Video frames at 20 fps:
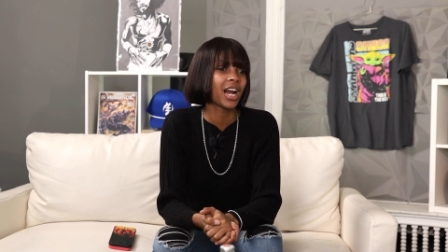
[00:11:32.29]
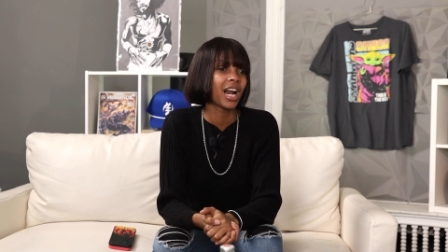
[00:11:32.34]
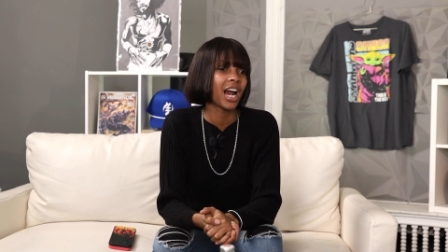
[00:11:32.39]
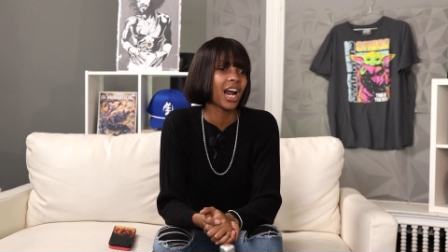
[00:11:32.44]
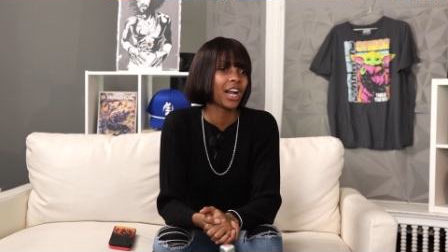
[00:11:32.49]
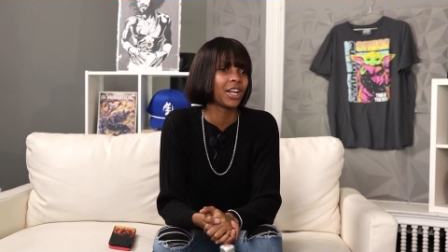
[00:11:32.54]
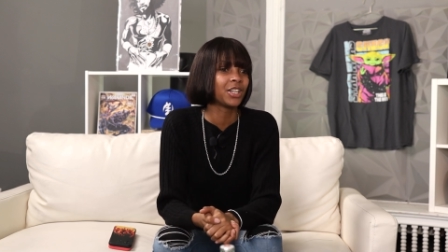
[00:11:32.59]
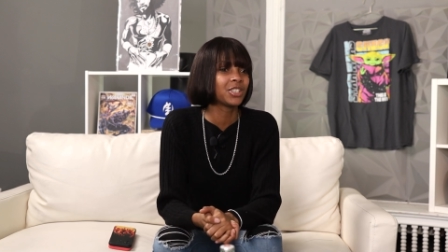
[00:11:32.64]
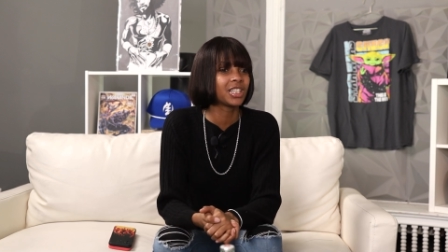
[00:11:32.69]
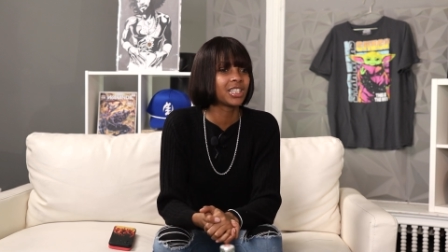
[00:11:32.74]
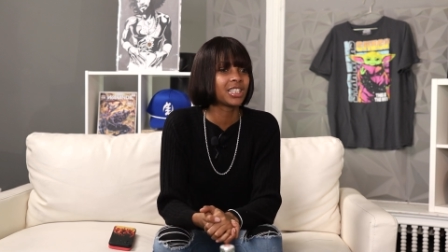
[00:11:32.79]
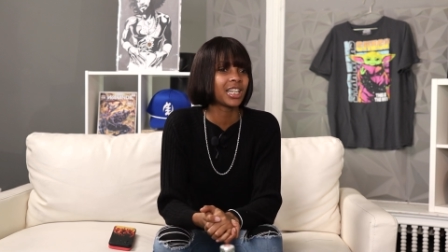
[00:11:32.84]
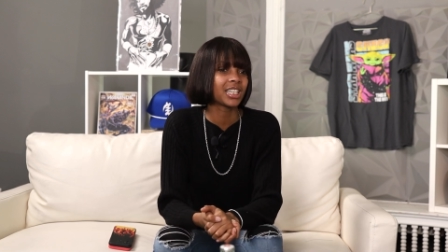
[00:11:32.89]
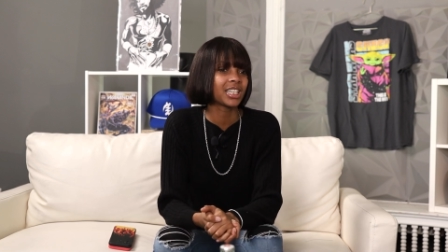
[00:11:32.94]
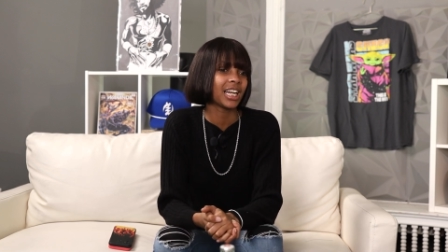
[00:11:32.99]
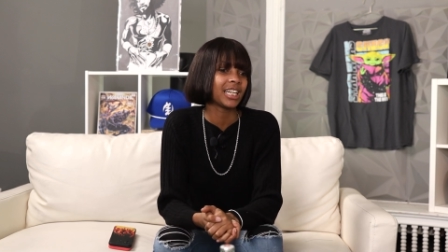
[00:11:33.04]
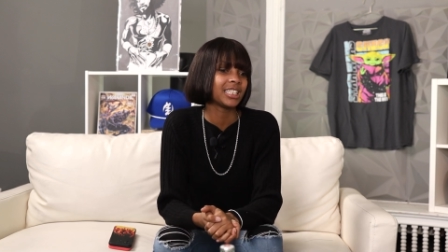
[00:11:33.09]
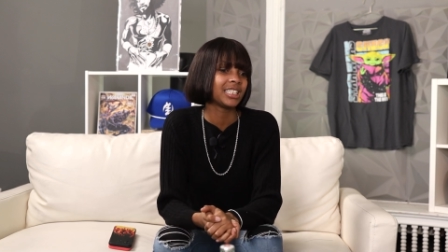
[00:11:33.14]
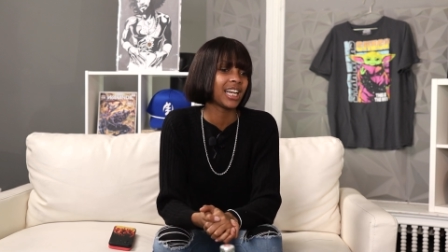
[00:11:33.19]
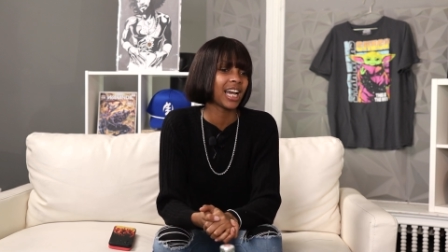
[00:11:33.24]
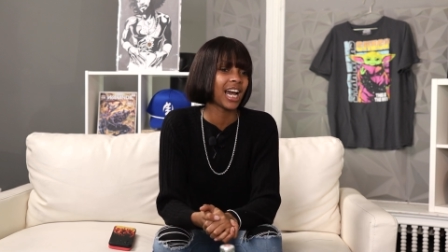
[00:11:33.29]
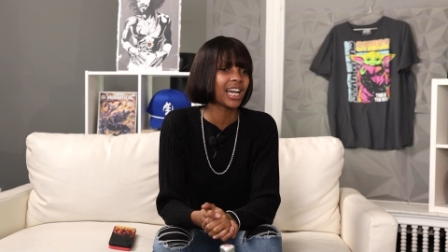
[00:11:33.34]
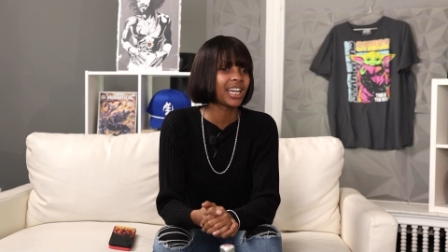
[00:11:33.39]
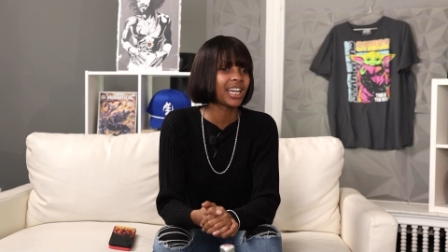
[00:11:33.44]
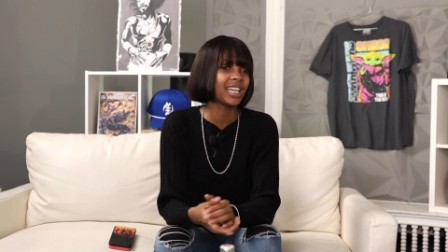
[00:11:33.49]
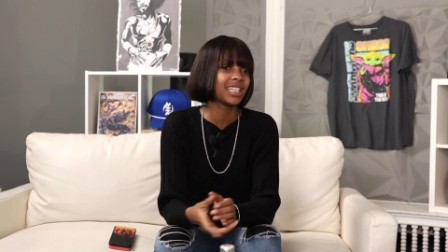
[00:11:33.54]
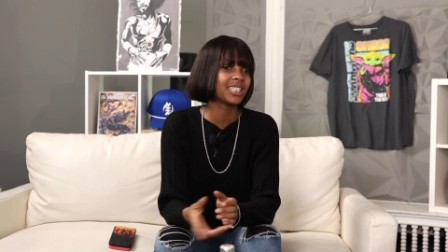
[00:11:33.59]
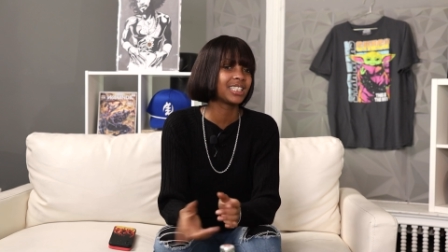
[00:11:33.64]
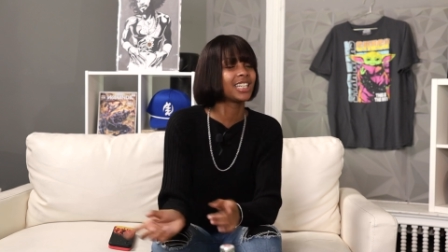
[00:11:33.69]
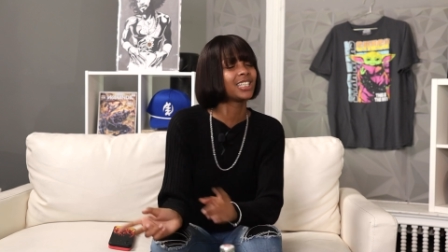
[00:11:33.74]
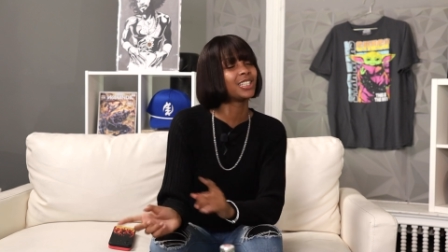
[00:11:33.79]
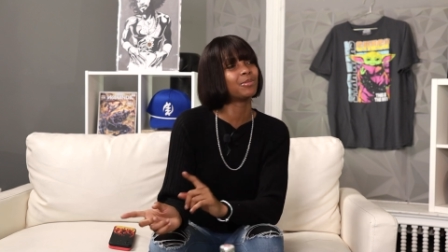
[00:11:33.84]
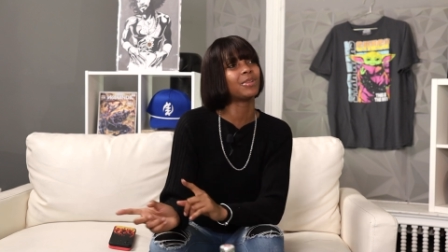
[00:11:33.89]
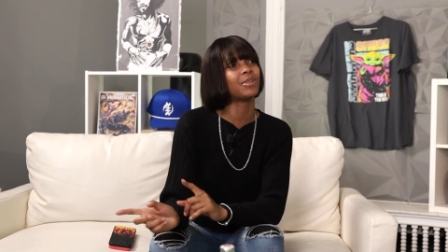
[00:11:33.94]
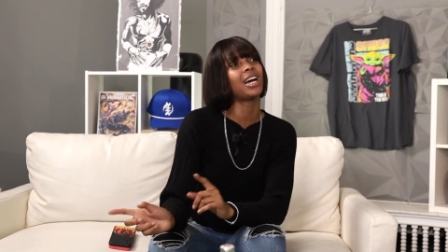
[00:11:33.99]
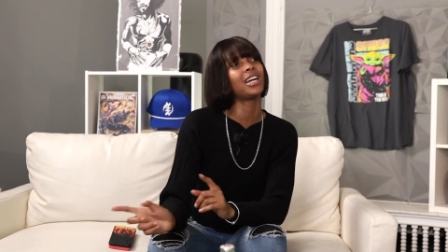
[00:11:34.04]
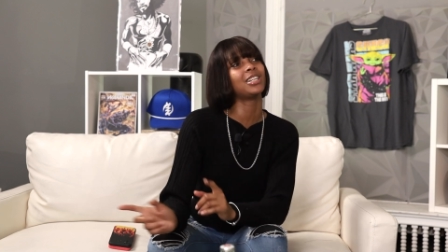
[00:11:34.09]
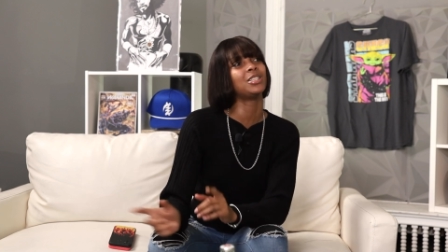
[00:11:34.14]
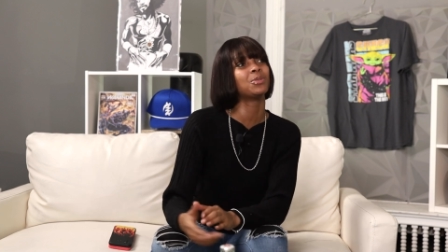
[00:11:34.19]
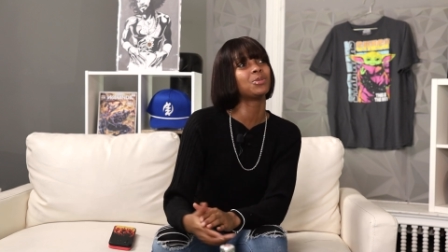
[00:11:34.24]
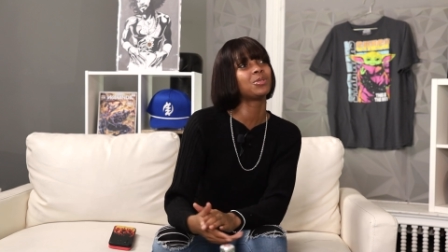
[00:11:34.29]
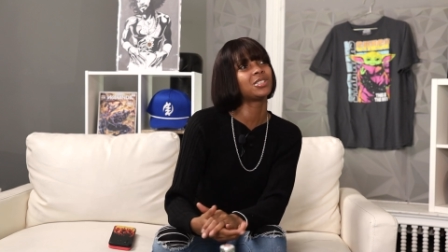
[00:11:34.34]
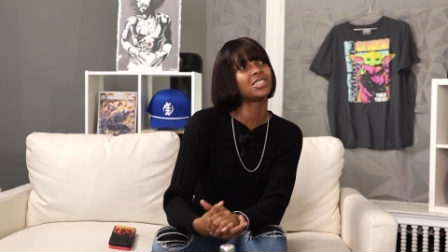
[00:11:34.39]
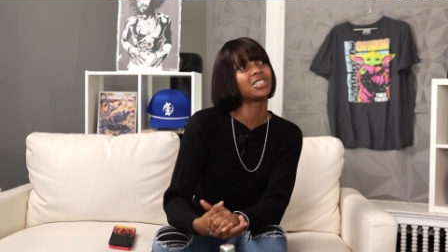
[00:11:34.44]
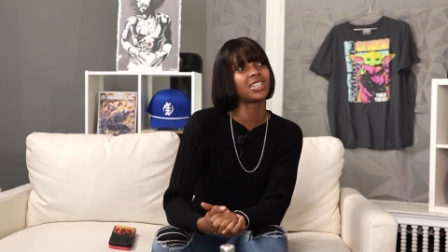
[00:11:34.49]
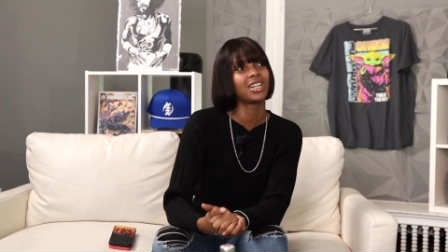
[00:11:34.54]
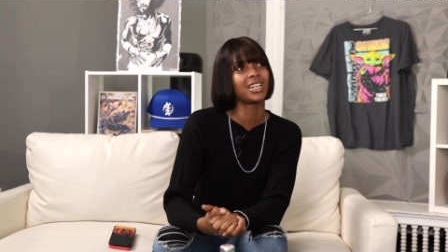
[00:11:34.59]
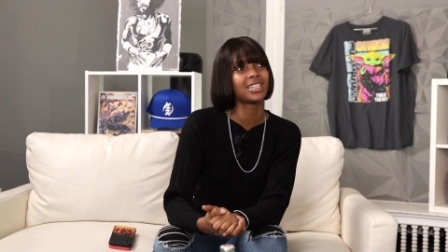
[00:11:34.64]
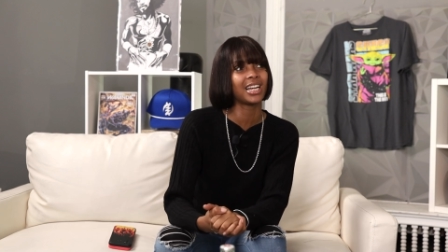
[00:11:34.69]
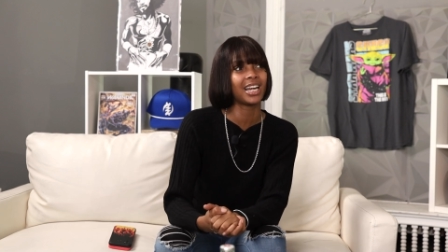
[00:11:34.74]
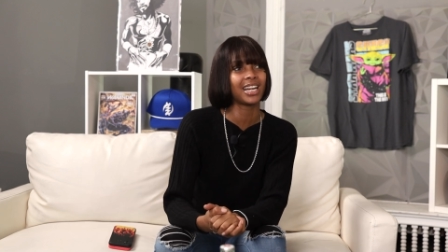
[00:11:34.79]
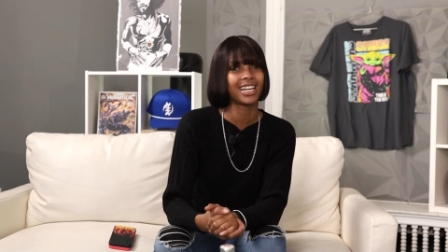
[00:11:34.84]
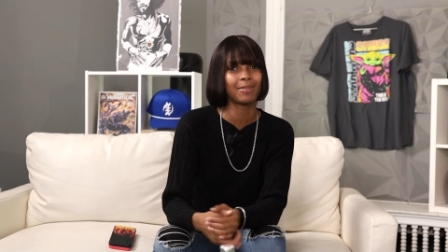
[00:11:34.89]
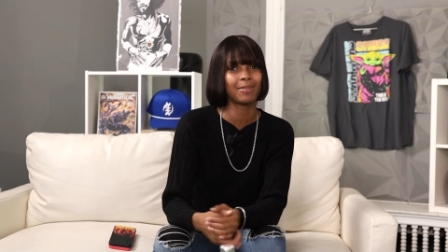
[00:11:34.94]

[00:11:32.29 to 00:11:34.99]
I used to think like, dang, I can't sing them high notes and shit like that.